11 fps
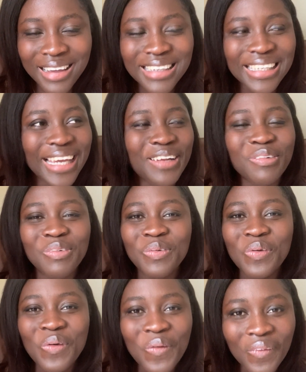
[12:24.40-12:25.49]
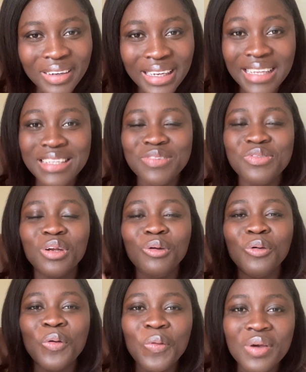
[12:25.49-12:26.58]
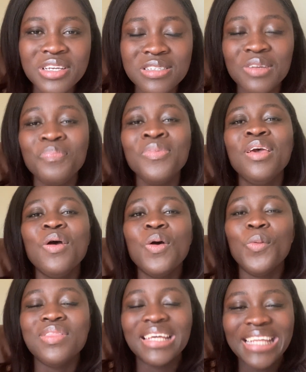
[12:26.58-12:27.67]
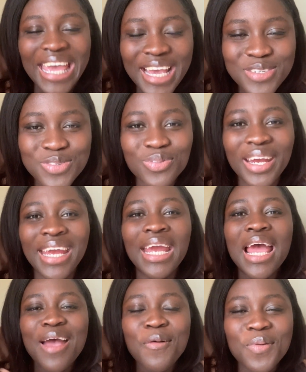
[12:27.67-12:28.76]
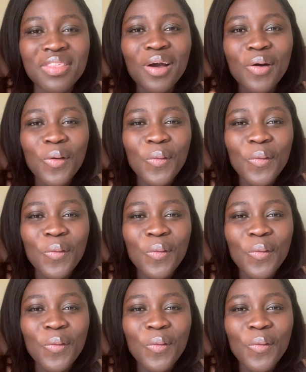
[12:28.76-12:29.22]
like long. They can give you a long question with an x-ray, with the